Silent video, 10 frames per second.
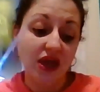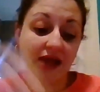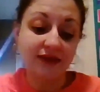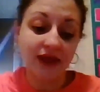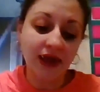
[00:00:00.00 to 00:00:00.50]

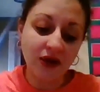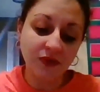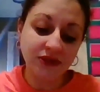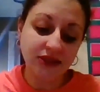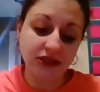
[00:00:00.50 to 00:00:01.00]
And like I
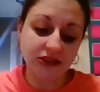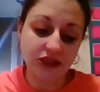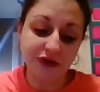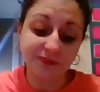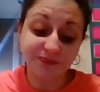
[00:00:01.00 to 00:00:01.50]
always say to
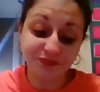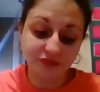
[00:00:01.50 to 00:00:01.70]
you,